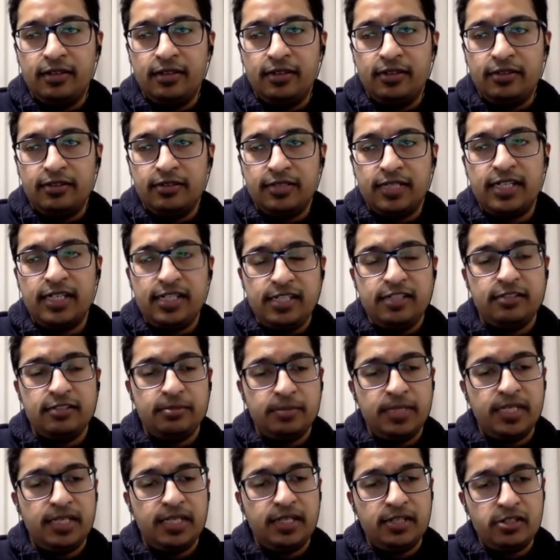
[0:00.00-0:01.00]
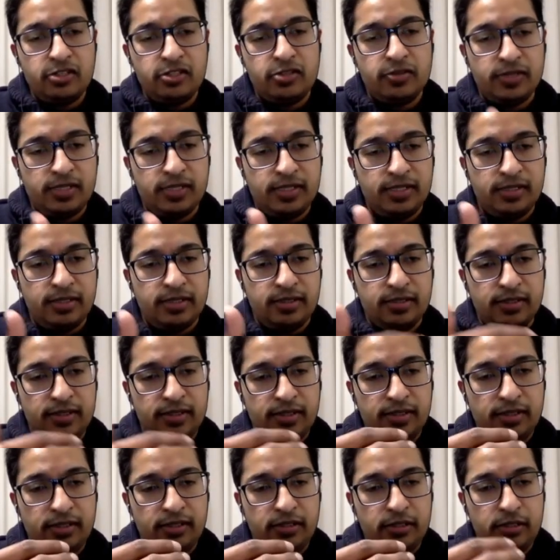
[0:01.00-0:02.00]
Sani is making sure
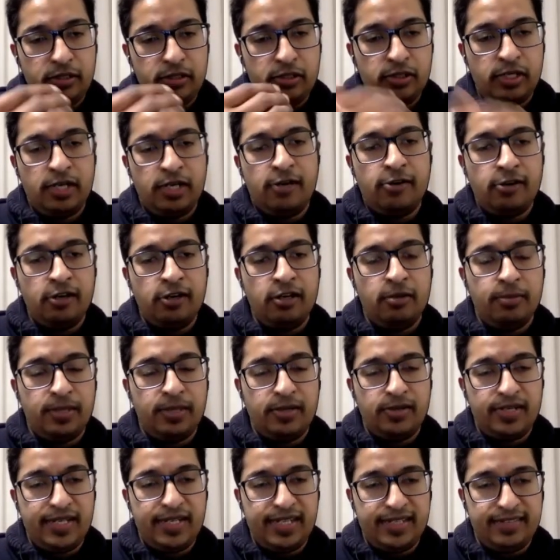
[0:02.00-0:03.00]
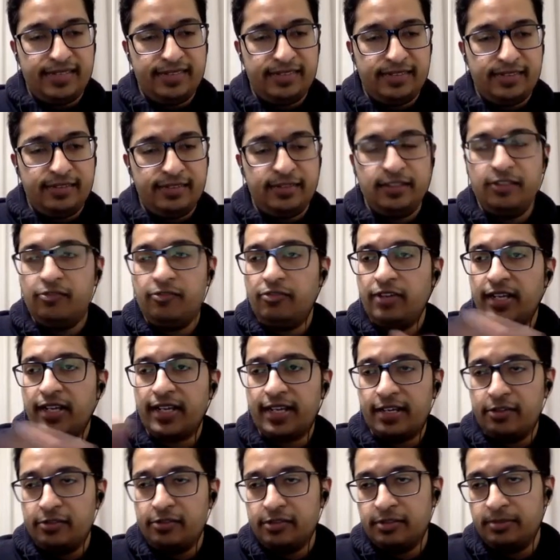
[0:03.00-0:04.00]
you are all about lessons. In fact,
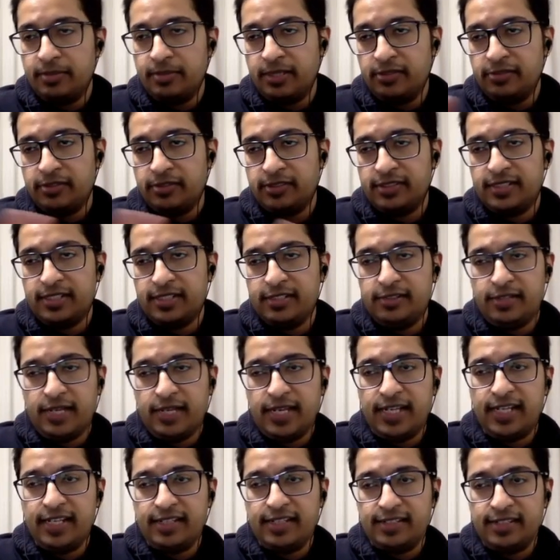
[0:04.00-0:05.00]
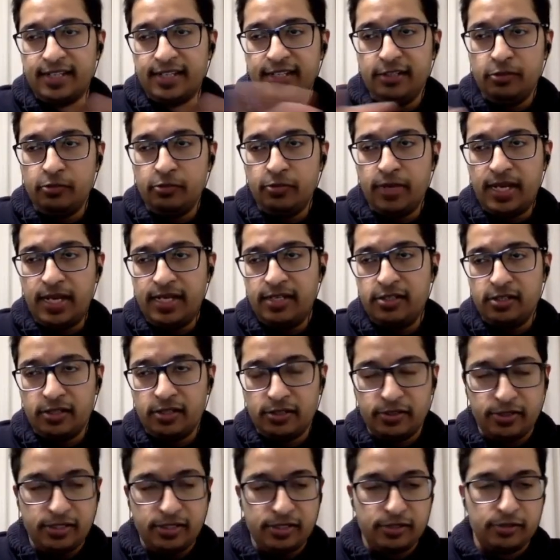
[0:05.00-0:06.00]
I was about to tell you, I can tell you when you are
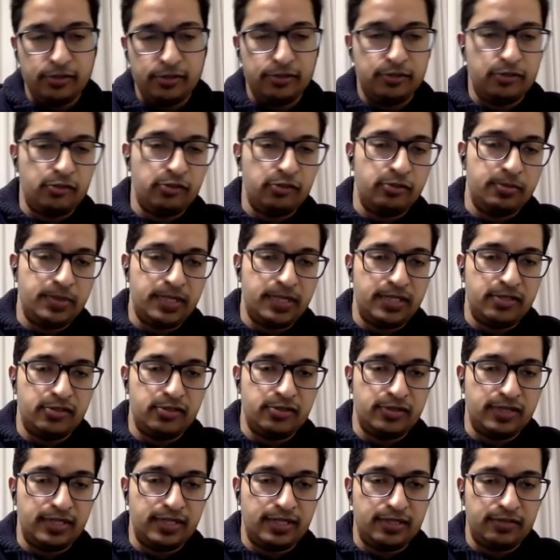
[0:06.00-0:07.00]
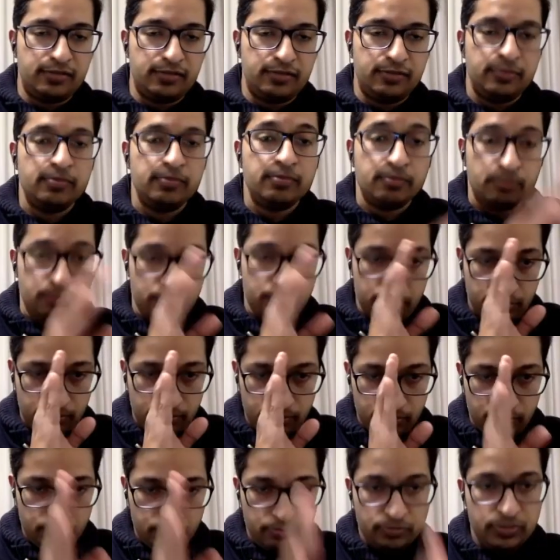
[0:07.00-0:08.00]
going to go through spiritual life.
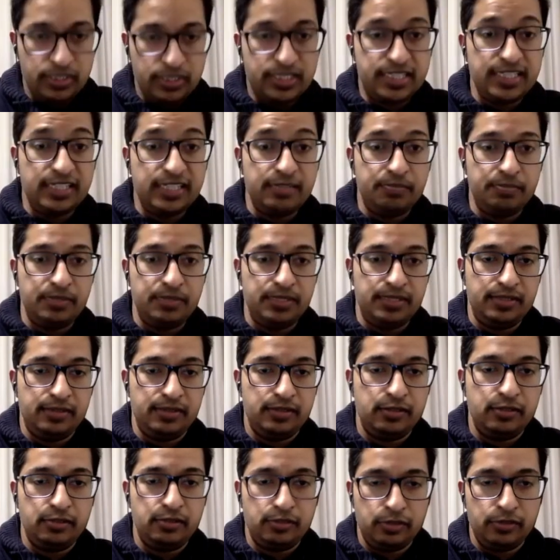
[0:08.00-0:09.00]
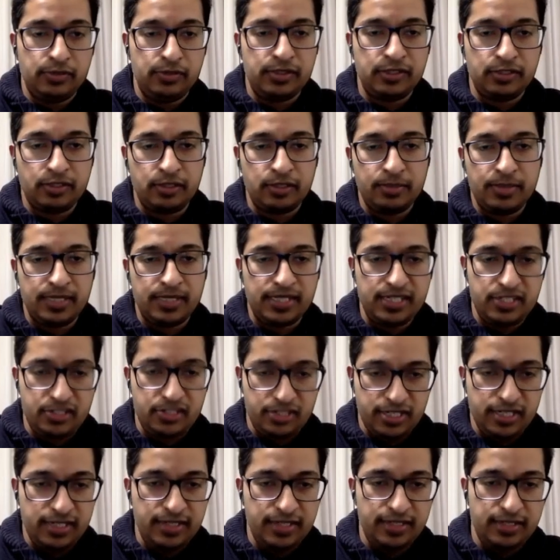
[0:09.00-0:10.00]
deeply. You were talking about
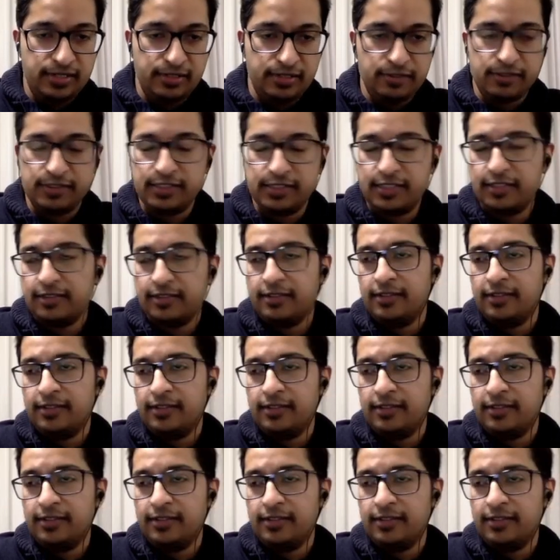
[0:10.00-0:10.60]
Isha and all that.